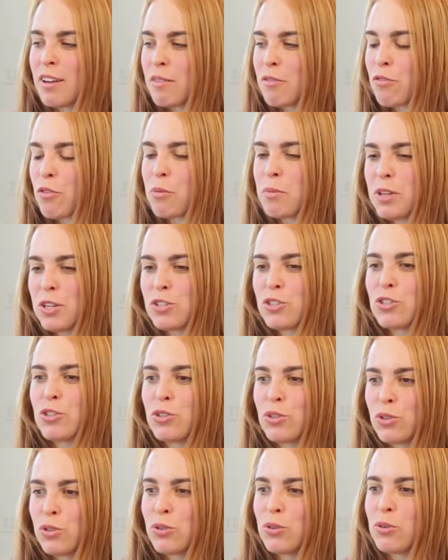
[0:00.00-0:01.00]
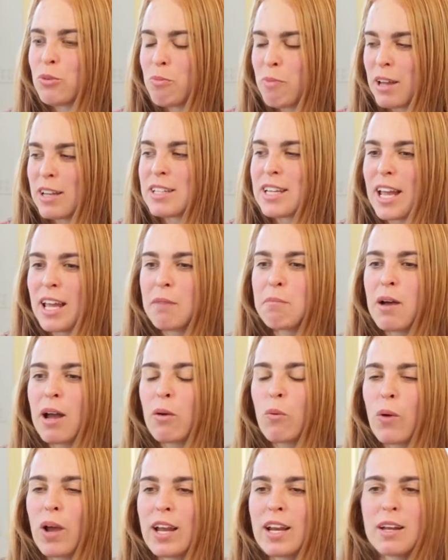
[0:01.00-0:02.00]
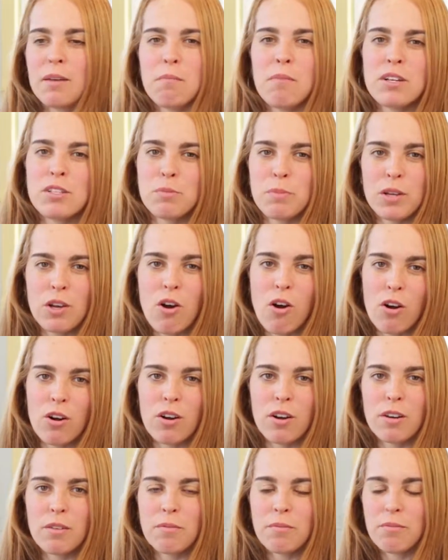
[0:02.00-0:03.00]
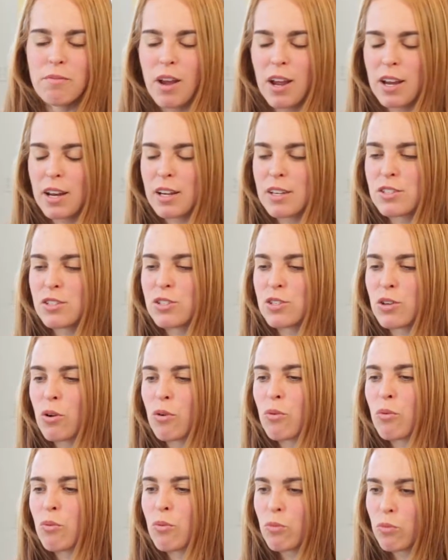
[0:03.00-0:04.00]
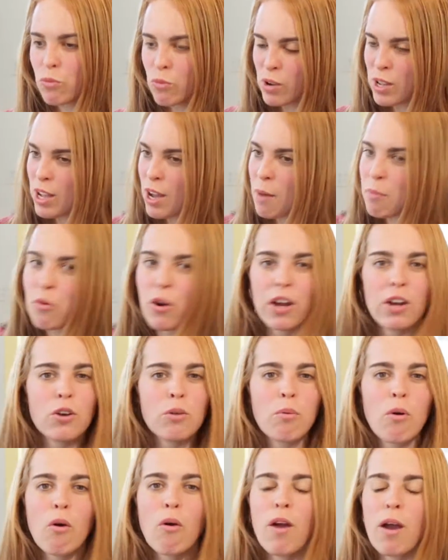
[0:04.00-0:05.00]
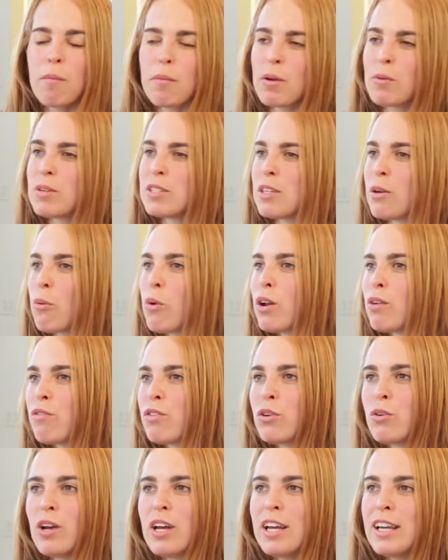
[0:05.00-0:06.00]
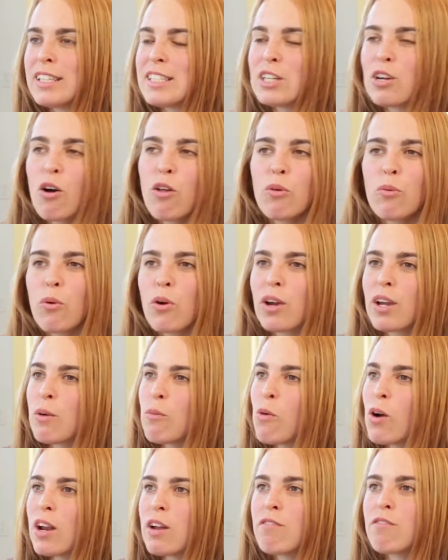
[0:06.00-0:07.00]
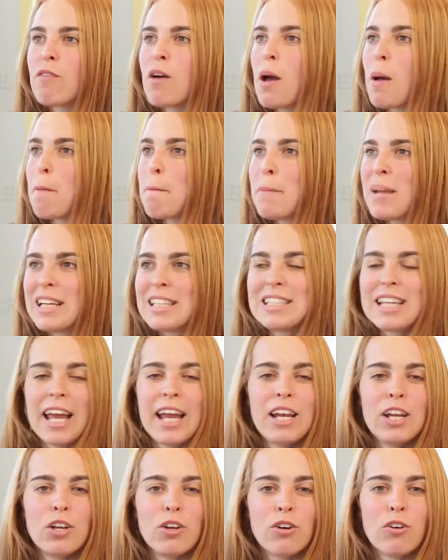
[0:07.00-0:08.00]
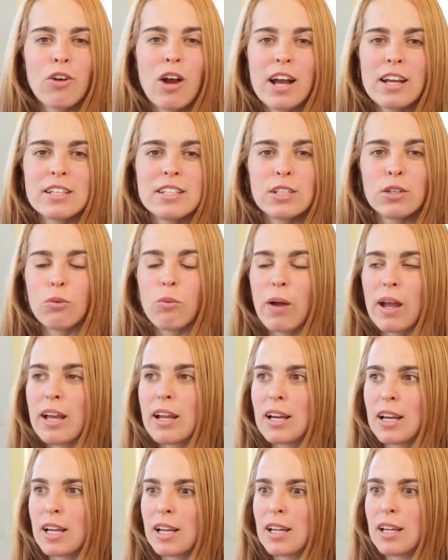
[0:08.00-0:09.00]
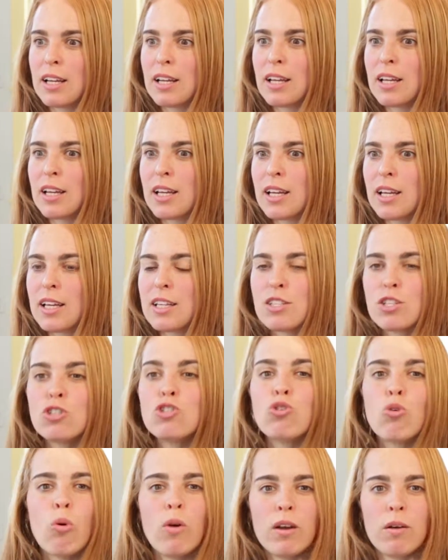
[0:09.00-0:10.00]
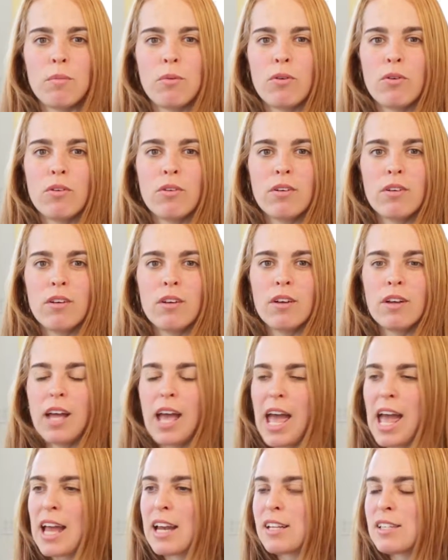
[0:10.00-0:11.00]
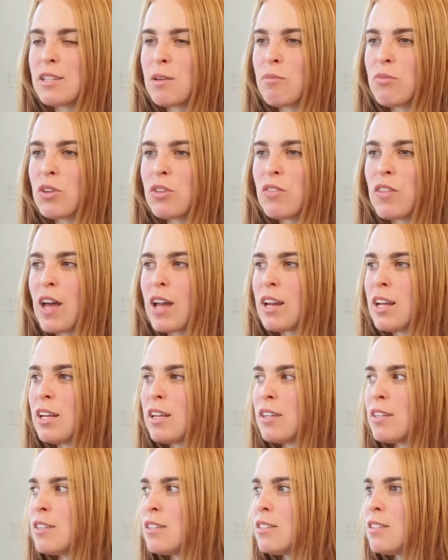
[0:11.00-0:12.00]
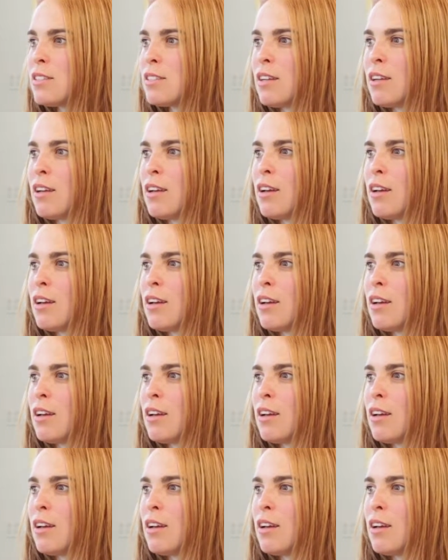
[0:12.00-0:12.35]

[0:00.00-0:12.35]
for me to maintain my weight, it must be hard, right? And so we upgraded our programming. We said, what if you did all the work, and what if maintaining your ideal weight is enjoyable? And it's something that is